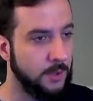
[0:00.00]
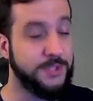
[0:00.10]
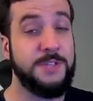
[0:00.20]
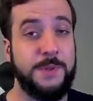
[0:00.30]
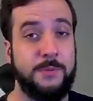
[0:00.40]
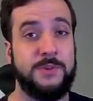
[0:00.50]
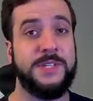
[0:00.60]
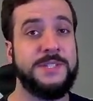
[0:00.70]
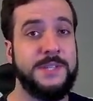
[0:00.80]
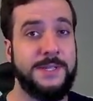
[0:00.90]
Or excuse me,
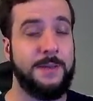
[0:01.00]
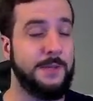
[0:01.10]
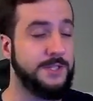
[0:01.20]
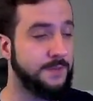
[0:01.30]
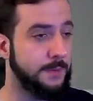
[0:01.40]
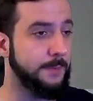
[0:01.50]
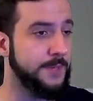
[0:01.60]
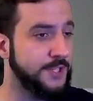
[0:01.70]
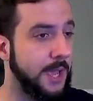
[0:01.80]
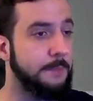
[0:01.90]
resisted damage from the
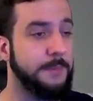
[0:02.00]
Machamp,